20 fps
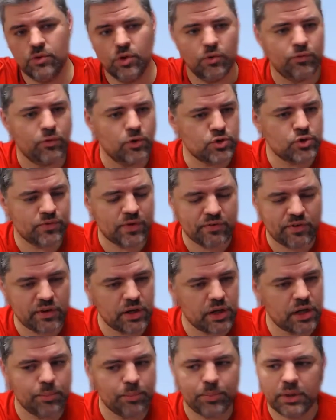Fortune
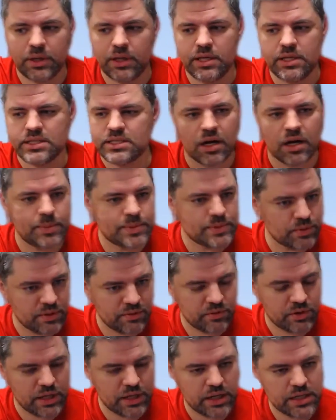500 companies, startups,
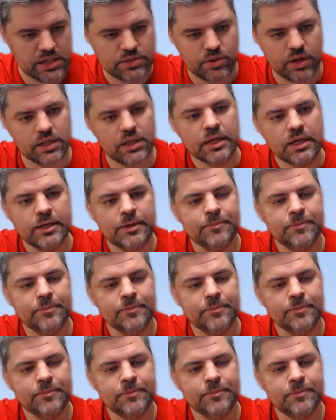whatever that is, right?